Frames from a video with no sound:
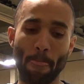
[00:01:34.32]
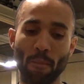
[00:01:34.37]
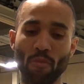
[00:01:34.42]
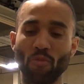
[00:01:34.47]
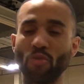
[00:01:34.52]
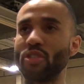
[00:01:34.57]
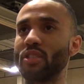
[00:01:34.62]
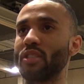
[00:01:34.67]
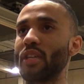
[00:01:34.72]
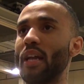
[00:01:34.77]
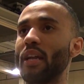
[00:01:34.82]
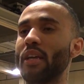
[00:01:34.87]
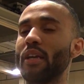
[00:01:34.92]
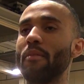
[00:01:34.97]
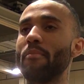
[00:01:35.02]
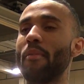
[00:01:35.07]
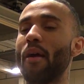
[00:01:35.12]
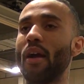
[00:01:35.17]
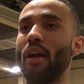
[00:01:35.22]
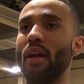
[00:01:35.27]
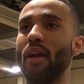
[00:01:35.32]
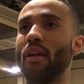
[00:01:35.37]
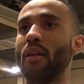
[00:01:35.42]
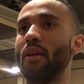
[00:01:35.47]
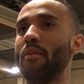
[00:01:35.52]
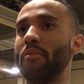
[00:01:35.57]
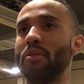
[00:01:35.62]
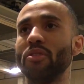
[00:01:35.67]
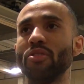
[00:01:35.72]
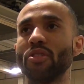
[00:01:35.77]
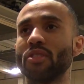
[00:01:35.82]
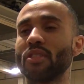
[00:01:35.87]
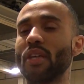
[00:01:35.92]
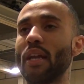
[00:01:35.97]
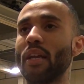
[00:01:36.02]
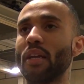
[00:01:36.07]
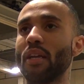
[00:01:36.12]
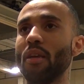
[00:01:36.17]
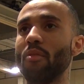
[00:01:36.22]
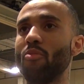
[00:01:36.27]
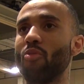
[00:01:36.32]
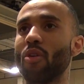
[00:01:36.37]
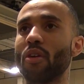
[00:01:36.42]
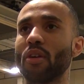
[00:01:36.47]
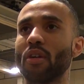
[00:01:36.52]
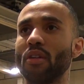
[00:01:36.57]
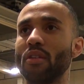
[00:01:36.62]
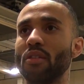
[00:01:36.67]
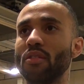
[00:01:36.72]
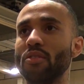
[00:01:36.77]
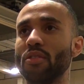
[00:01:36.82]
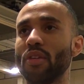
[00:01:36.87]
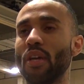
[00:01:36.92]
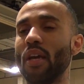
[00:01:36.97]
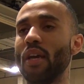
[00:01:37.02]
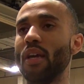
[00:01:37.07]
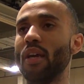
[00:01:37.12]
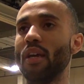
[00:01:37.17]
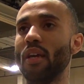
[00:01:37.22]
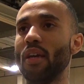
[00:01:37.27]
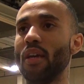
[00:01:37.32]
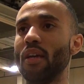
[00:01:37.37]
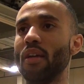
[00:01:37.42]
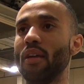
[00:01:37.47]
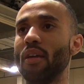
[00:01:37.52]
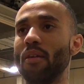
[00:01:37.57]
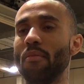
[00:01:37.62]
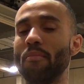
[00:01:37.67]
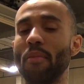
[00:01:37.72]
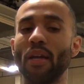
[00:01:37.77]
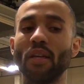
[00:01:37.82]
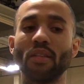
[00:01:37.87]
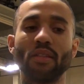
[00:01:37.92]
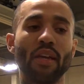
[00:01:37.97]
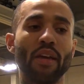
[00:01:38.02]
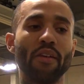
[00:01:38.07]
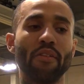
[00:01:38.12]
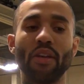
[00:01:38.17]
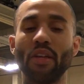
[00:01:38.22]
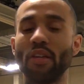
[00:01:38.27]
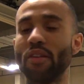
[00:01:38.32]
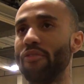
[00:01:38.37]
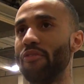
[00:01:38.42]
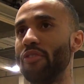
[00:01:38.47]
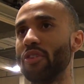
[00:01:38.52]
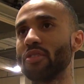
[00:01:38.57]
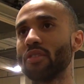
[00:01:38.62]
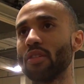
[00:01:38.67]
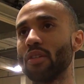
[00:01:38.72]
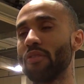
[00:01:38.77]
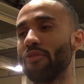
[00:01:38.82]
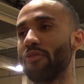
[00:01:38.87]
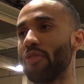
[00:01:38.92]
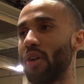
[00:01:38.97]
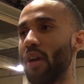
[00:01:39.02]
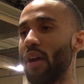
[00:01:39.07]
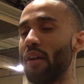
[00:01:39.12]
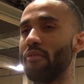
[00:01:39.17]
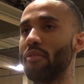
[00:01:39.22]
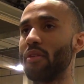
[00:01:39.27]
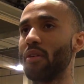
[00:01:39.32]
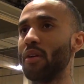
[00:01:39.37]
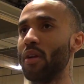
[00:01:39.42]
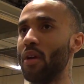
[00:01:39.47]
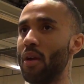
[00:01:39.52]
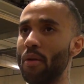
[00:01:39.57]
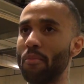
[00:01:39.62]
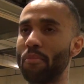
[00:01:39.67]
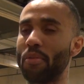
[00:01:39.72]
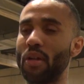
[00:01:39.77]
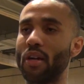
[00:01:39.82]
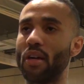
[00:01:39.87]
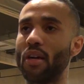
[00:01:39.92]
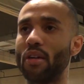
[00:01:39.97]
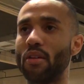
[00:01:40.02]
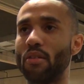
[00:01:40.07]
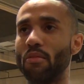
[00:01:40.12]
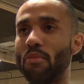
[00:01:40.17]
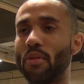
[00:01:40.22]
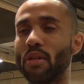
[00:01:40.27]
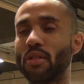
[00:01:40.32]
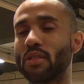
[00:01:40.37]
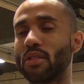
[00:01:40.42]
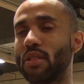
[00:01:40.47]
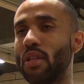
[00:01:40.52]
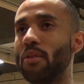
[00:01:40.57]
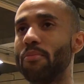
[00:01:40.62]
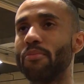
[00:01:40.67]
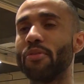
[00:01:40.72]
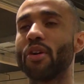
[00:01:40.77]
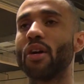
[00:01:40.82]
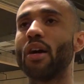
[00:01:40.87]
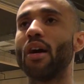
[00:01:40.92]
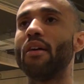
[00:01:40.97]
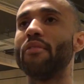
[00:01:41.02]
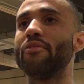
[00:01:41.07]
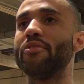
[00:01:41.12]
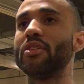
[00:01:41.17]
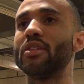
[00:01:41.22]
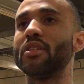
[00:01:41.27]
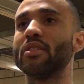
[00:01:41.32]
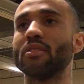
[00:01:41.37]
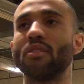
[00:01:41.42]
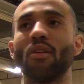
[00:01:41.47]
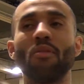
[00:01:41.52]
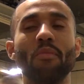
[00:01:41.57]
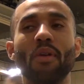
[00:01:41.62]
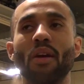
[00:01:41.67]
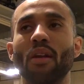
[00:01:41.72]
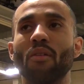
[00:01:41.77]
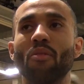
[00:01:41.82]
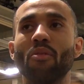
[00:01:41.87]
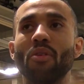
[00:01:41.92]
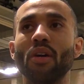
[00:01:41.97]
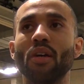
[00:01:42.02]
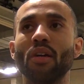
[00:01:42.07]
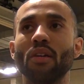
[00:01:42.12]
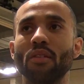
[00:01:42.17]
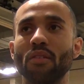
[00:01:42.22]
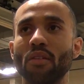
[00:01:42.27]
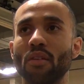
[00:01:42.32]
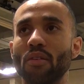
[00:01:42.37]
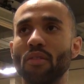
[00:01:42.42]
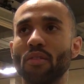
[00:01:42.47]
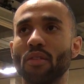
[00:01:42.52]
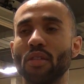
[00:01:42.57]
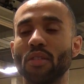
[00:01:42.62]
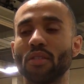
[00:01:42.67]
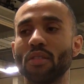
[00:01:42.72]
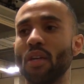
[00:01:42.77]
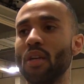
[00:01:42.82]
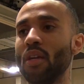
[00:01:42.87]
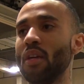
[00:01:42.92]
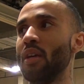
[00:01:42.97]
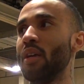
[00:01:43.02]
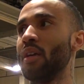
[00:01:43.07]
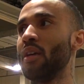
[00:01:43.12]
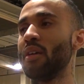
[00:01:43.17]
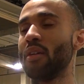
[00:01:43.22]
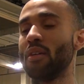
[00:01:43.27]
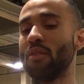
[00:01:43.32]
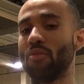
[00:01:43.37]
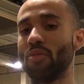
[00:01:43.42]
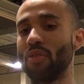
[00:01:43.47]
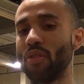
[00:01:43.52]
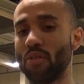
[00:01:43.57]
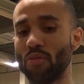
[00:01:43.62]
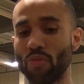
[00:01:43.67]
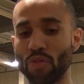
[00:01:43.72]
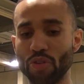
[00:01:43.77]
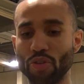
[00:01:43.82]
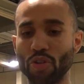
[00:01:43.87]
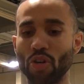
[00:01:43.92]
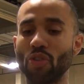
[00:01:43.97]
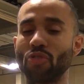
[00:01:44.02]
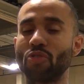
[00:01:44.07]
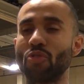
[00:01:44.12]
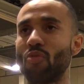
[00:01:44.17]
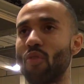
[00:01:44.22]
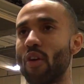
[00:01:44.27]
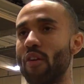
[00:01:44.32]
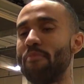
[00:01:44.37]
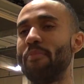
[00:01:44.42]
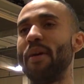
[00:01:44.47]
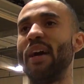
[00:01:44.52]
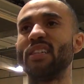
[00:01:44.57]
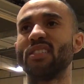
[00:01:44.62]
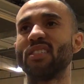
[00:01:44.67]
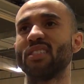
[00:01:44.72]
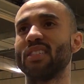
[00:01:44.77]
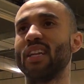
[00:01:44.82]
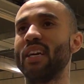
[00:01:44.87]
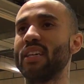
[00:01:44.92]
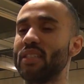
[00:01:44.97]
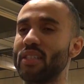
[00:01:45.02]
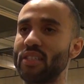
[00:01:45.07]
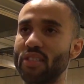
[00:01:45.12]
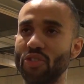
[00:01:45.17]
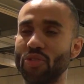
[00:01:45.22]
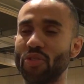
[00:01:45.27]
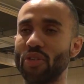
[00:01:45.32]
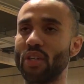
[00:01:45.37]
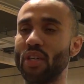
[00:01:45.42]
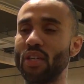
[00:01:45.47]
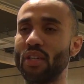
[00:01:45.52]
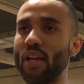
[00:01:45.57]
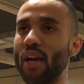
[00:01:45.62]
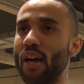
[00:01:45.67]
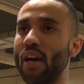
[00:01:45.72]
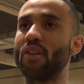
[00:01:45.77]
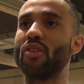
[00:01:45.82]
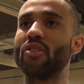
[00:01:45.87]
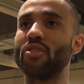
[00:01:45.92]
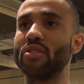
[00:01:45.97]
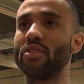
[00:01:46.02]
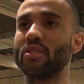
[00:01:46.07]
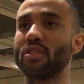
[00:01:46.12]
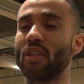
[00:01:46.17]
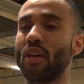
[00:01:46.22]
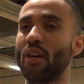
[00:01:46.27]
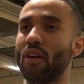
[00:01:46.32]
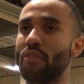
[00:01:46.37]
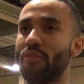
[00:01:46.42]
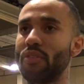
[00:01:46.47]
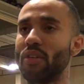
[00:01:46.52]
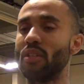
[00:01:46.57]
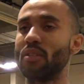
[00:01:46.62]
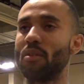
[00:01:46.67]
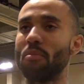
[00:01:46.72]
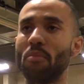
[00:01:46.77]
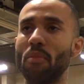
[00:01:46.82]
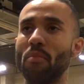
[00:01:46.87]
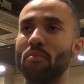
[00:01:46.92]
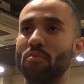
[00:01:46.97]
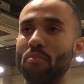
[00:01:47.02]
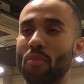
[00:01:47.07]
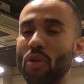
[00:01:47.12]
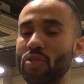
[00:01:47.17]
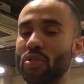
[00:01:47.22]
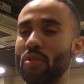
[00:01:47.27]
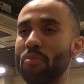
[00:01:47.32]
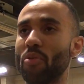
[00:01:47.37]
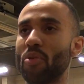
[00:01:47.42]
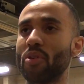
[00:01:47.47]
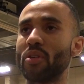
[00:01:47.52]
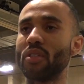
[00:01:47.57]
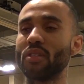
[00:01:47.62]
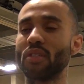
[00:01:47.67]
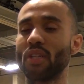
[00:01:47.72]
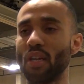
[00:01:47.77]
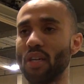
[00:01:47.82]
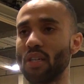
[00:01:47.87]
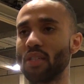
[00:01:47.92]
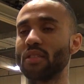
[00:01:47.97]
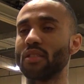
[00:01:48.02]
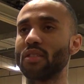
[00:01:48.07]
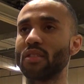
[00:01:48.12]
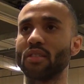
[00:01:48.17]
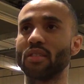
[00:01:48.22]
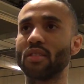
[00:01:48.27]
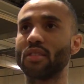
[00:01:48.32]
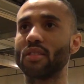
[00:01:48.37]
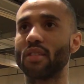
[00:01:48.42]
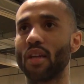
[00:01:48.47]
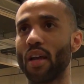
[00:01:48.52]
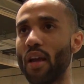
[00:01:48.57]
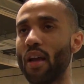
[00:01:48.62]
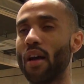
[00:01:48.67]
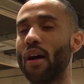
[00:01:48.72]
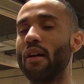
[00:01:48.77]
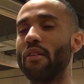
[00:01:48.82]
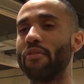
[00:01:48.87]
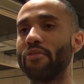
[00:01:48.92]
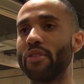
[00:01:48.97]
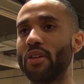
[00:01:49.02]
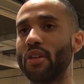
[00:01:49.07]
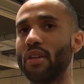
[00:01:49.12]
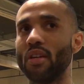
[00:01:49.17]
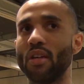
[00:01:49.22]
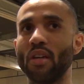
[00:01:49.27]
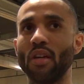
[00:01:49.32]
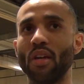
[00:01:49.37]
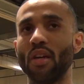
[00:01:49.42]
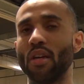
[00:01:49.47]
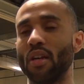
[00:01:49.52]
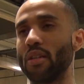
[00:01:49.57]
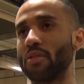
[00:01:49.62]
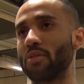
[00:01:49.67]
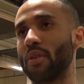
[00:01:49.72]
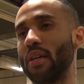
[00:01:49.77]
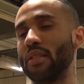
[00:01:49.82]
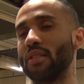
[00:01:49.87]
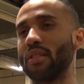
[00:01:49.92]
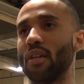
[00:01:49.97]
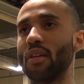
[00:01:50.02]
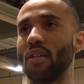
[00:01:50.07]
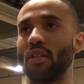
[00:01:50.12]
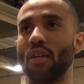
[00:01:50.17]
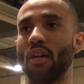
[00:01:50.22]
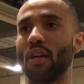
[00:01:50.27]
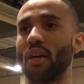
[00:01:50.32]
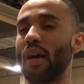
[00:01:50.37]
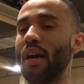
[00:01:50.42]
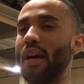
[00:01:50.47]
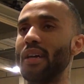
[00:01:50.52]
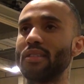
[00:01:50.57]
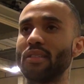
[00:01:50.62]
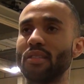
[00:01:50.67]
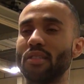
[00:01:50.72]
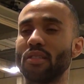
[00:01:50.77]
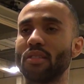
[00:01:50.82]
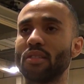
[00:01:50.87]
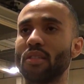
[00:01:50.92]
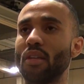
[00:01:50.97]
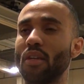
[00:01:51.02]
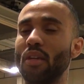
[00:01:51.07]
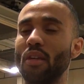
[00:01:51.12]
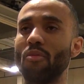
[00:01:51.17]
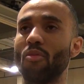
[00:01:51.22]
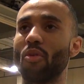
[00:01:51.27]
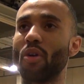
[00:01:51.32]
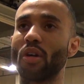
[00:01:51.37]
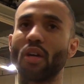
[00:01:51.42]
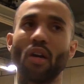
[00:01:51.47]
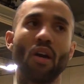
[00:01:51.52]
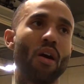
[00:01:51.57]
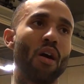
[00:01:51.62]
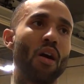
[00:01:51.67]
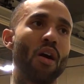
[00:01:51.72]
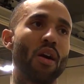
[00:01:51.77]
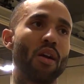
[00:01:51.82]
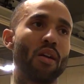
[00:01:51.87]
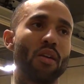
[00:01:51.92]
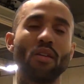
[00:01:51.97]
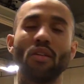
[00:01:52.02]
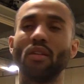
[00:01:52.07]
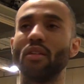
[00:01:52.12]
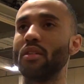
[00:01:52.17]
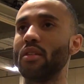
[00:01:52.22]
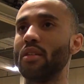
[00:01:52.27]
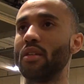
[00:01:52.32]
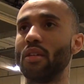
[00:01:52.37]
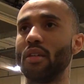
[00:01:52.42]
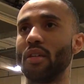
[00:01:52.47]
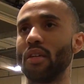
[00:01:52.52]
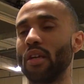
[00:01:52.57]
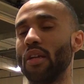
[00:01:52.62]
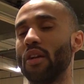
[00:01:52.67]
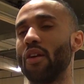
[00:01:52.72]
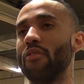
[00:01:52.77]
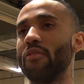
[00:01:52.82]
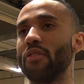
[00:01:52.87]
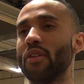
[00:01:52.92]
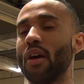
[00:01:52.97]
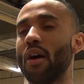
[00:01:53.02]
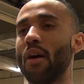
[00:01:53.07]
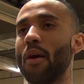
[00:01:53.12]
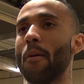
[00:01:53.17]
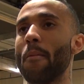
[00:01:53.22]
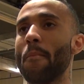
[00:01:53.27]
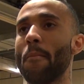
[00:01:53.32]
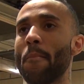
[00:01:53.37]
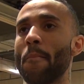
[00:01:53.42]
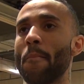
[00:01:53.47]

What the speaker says: We just got to keep our head up, and you just got to keep working. You can't, and main thing, individually for every player, you must keep your confidence no matter what, because when you go through rough patches like this, you can get down on yourself. And the most important thing is just to stay confident. That's what I tell the young guys, just to keep working hard and get over the hump.